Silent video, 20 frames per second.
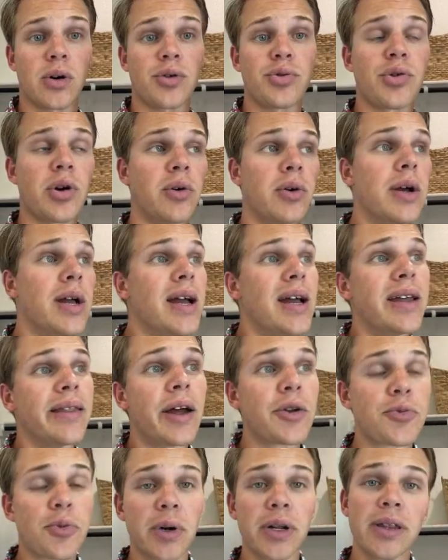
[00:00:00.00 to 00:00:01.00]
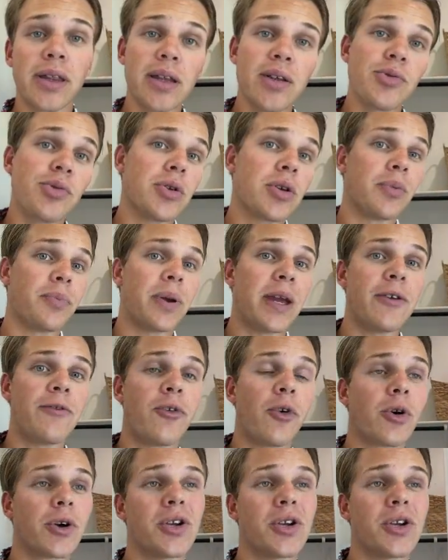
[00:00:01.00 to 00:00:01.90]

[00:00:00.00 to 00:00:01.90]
So that's one of the things you can pay for,